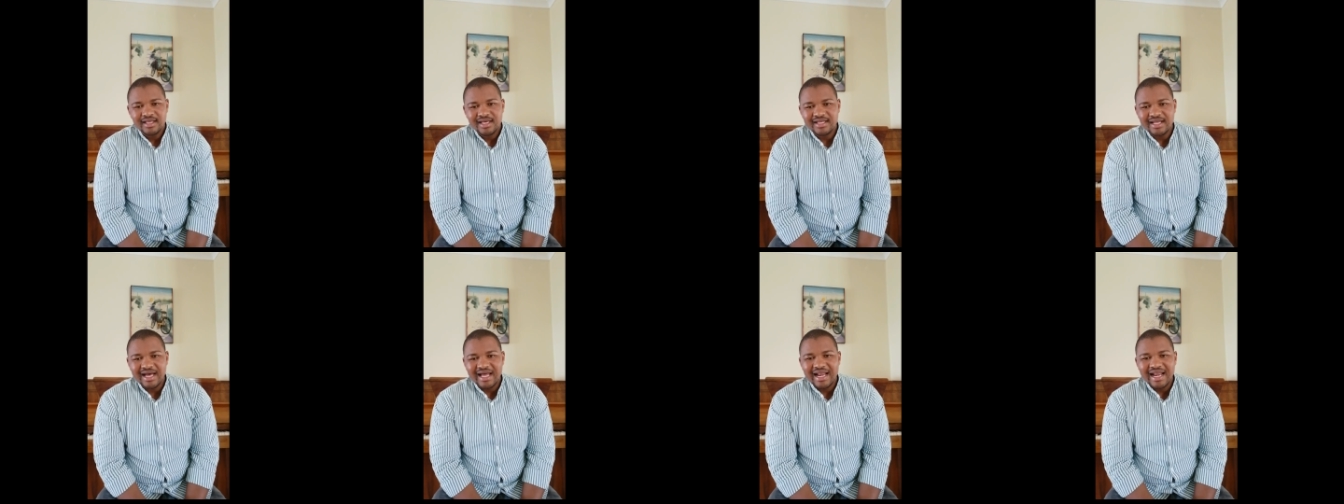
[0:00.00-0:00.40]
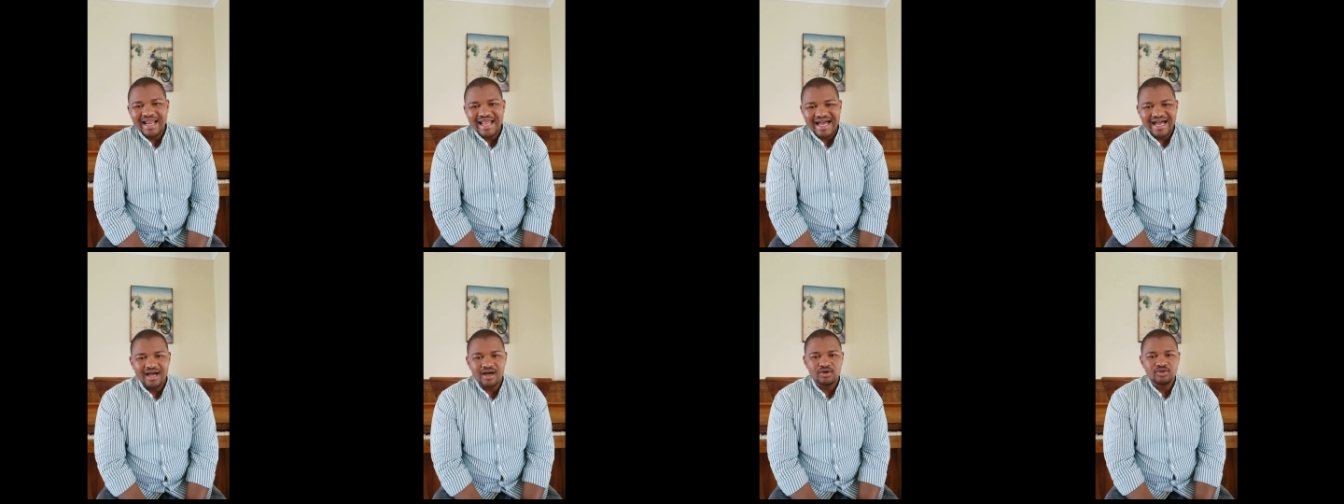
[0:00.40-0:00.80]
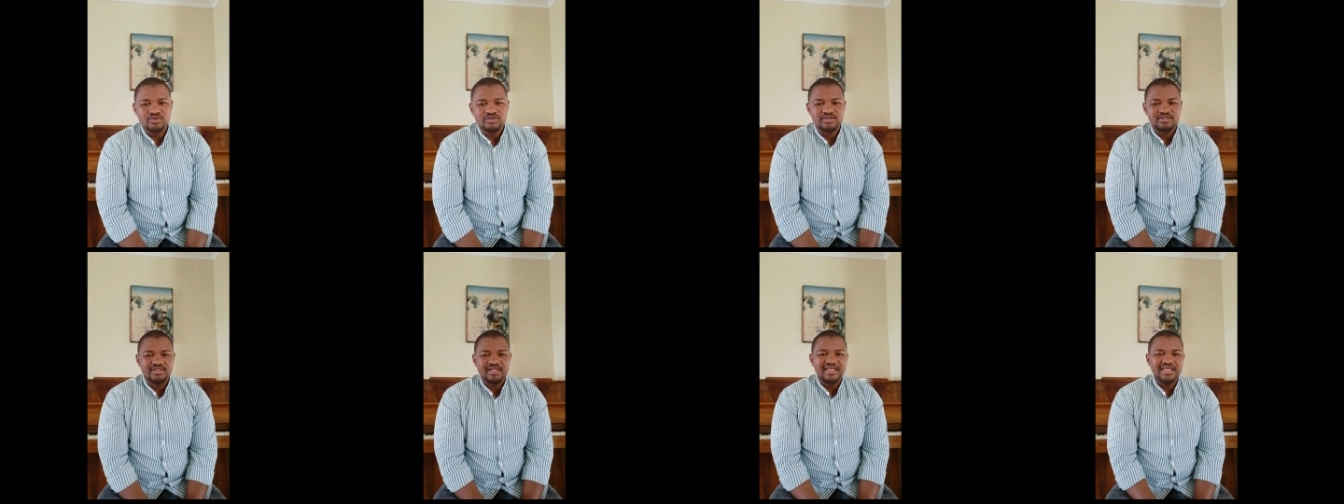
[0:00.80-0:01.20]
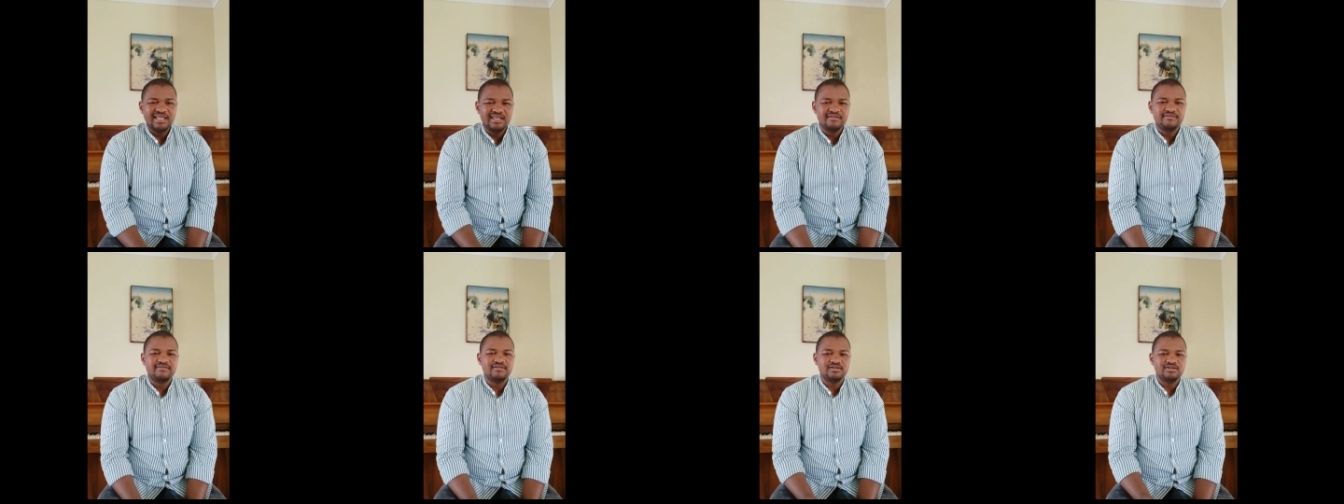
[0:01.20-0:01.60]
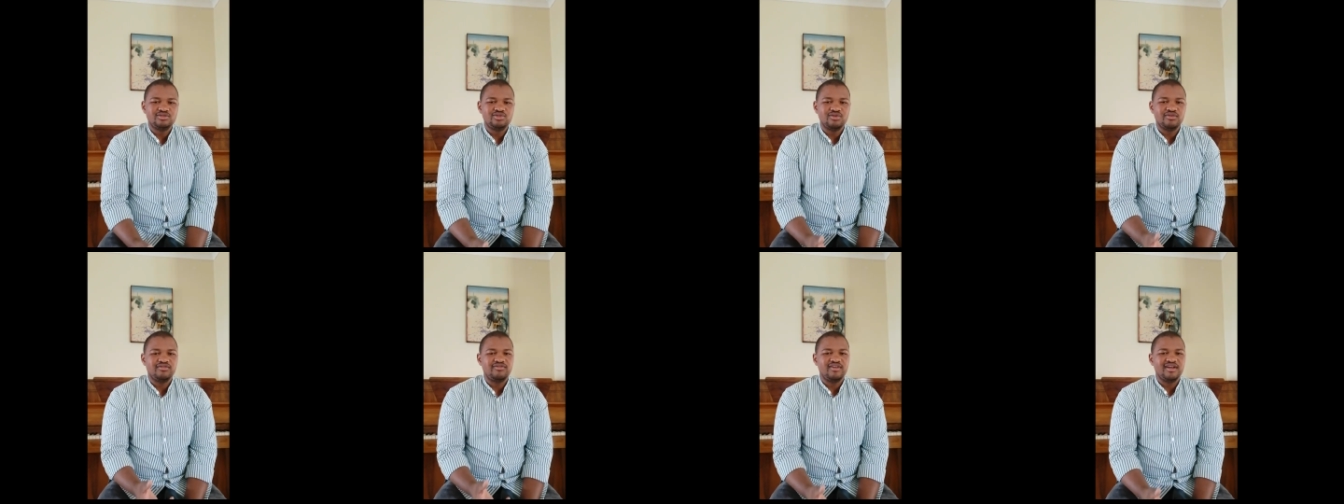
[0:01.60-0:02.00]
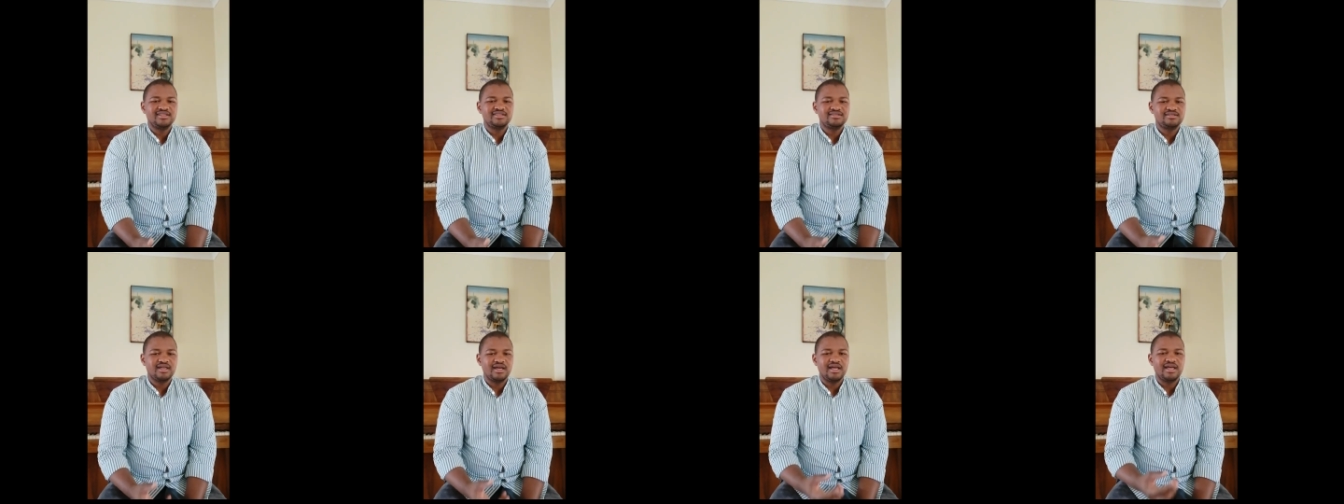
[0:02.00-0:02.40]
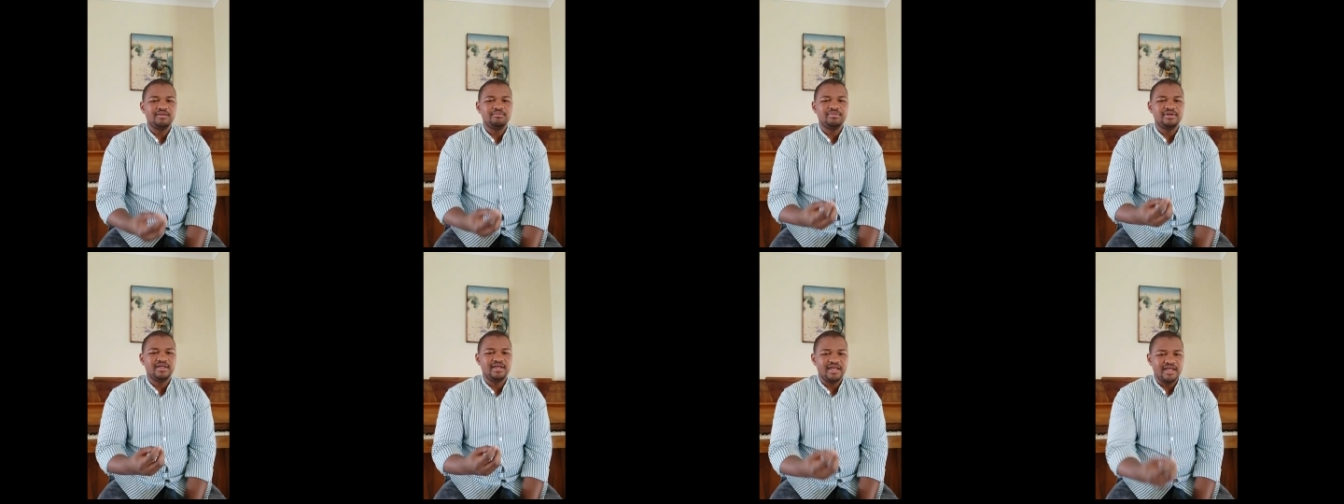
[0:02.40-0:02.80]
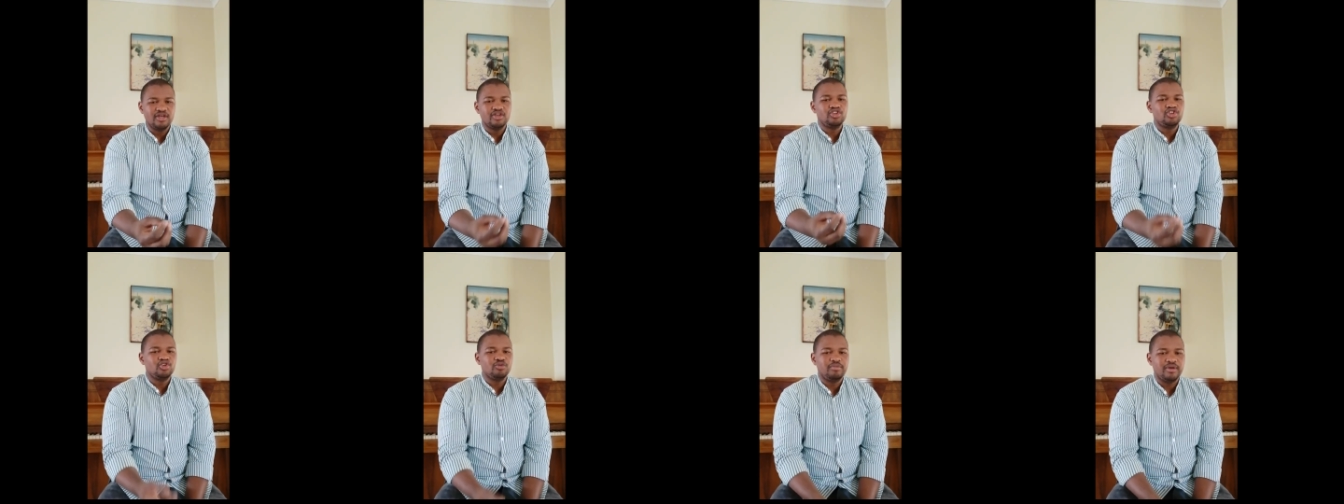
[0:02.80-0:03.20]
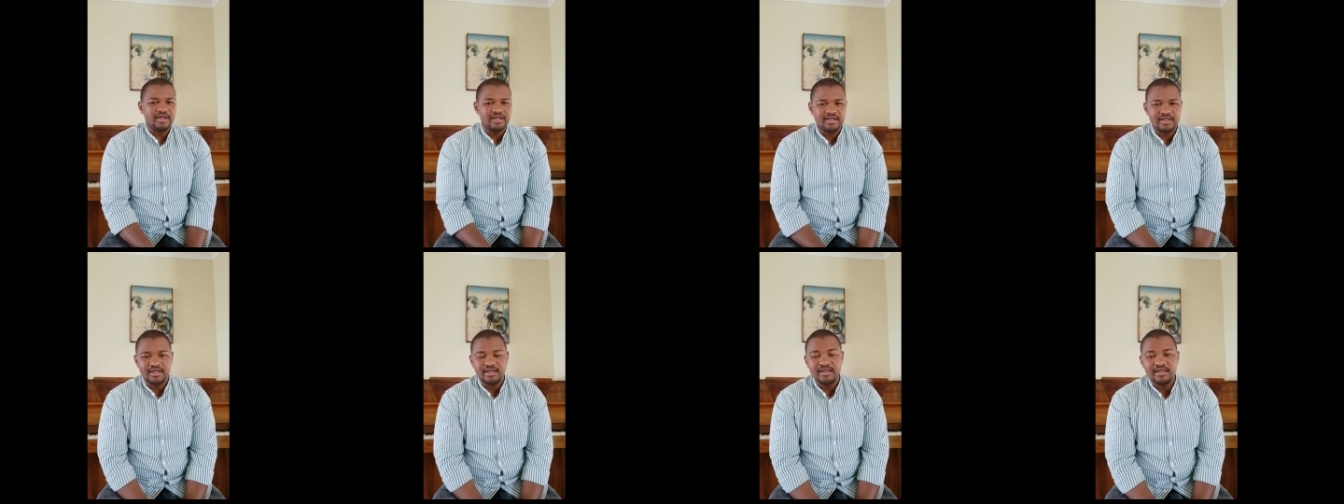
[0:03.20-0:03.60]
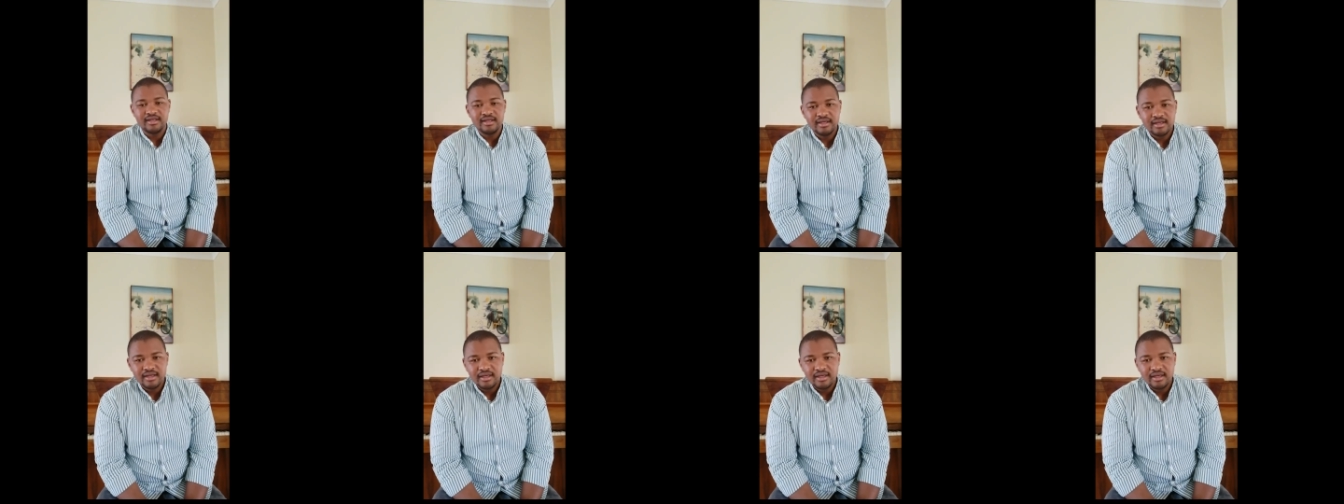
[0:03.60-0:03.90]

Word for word: that allows evil to fester and be incubated.